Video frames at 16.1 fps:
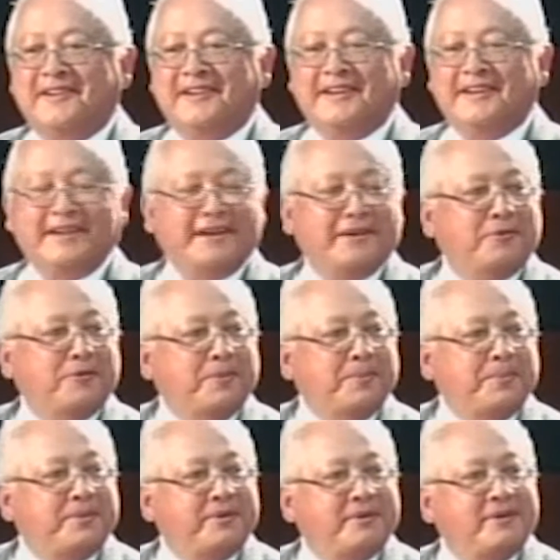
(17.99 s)
and I hope
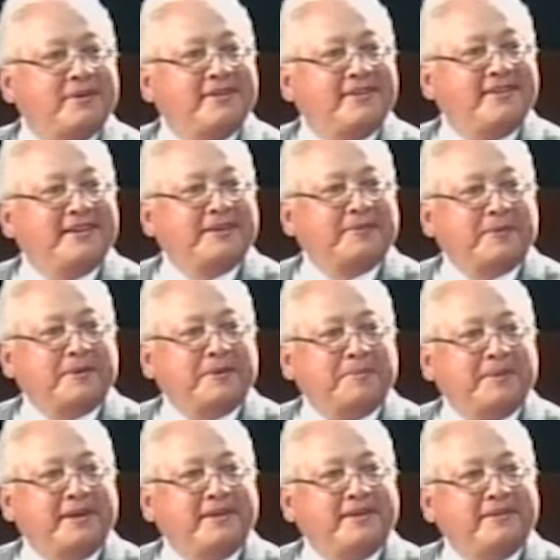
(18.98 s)
it will
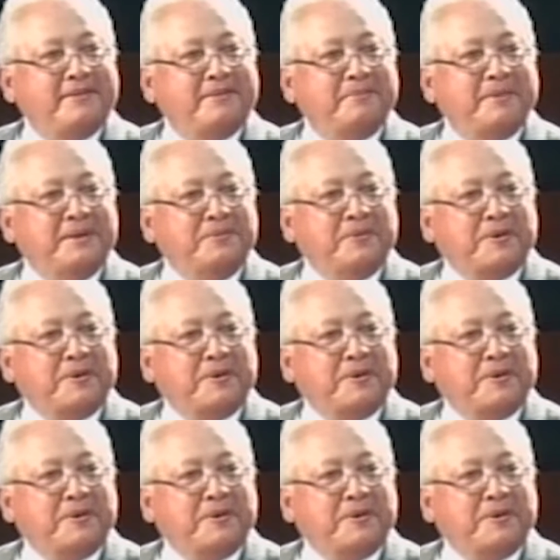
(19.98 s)
be many more